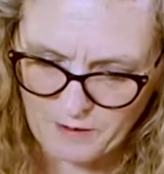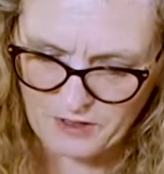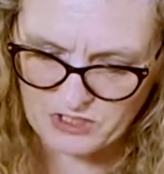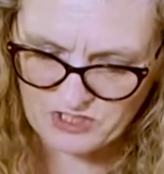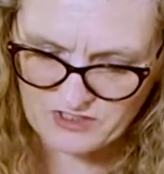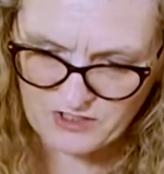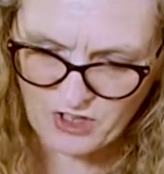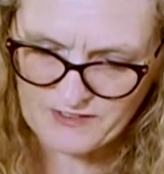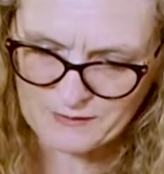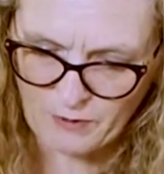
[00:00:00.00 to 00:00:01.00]
It's just a
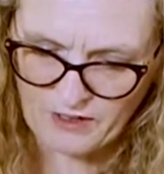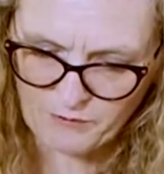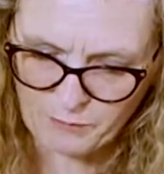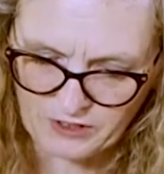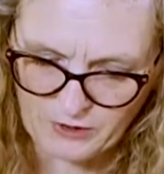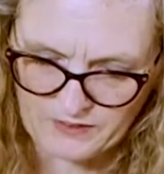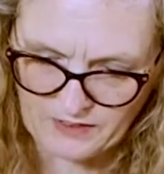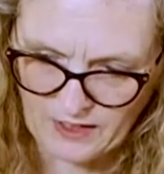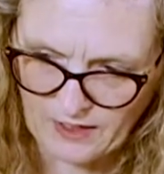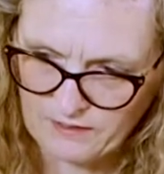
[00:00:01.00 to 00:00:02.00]
nice way of using
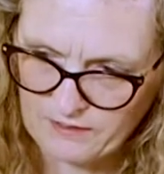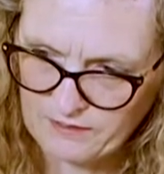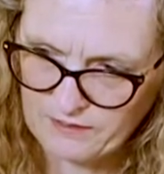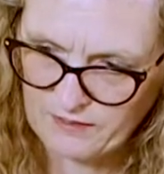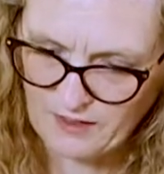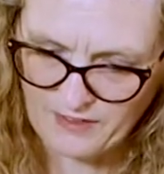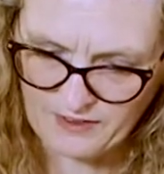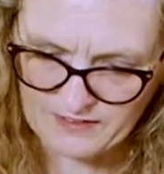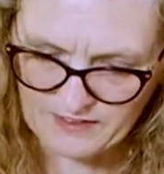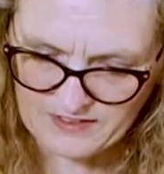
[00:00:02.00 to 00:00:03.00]
it like
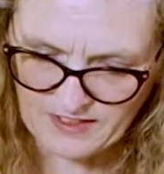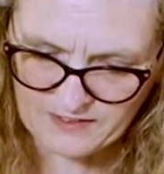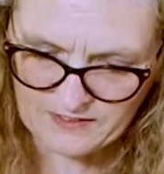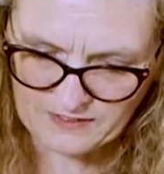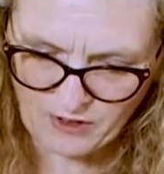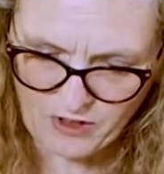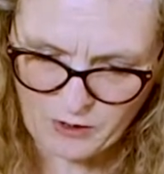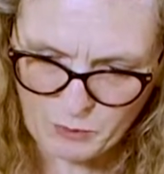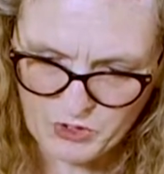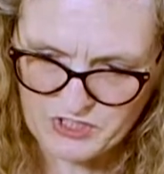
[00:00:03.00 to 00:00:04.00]
this, and I tend to start at the
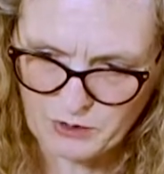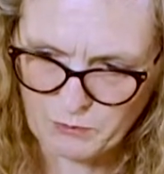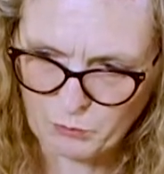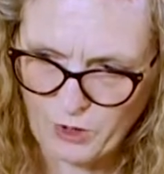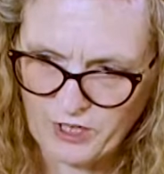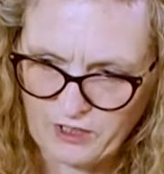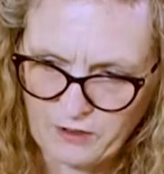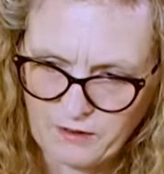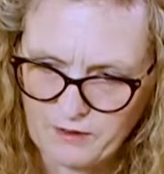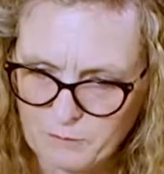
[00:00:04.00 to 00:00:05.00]
bottom and work
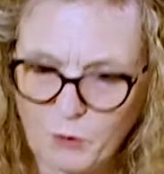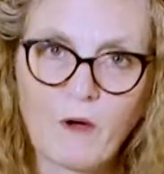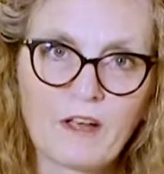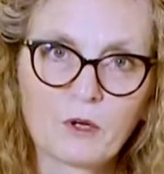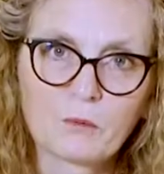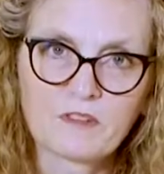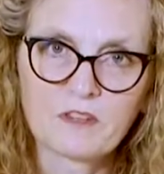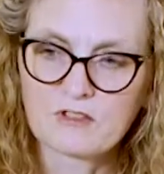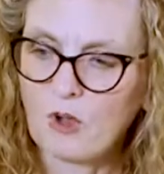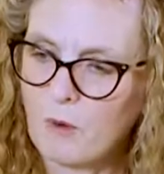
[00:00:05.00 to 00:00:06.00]
my way up to the
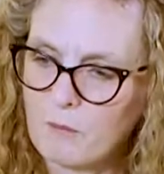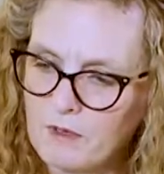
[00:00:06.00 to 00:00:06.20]
top.